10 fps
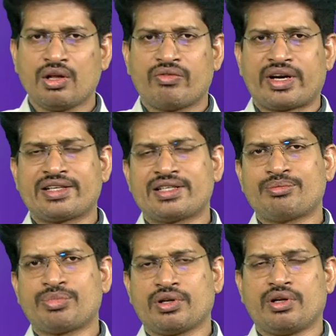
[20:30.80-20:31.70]
For
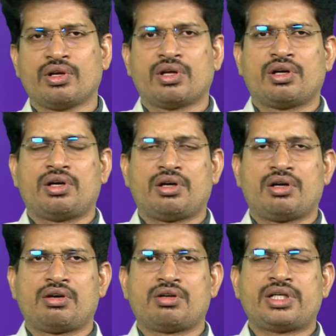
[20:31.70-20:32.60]
example,
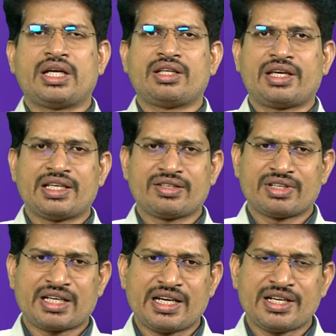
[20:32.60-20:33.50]
uh, take the case of the
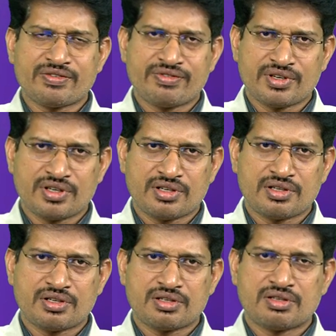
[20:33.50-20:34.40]
kind of
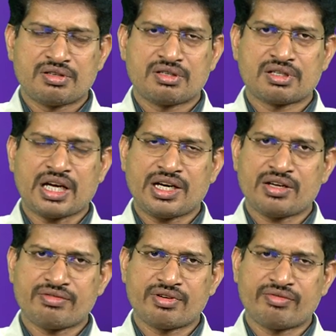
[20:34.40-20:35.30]
uh, kind
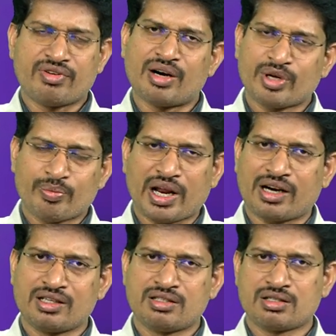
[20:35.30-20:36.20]
of uh, farming
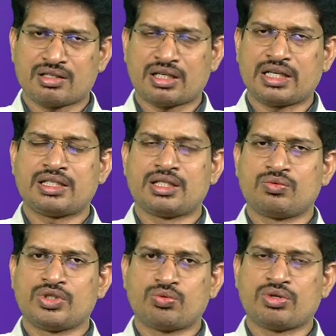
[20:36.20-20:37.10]
practices right now
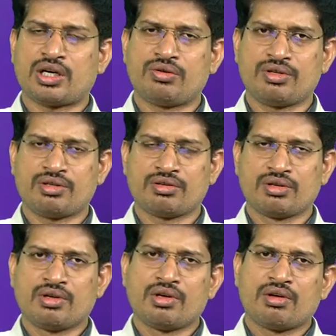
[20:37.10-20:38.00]
which we are doing.
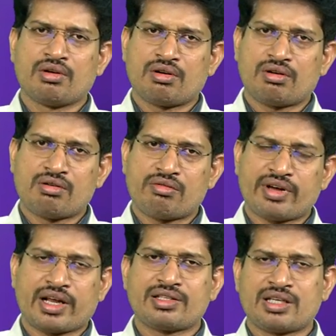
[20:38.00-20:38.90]
Uh,
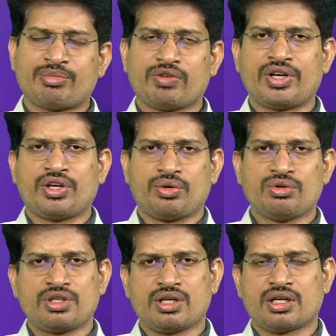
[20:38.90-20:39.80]
for example, when you are
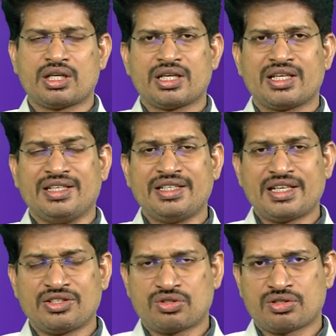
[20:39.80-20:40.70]
using
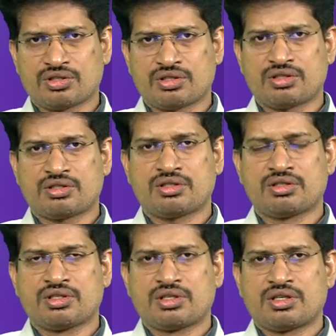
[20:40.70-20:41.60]
intense uh,
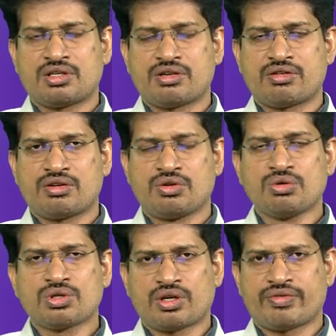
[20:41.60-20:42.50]
uh,
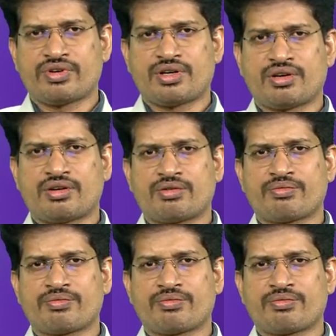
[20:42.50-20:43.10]
use of uh,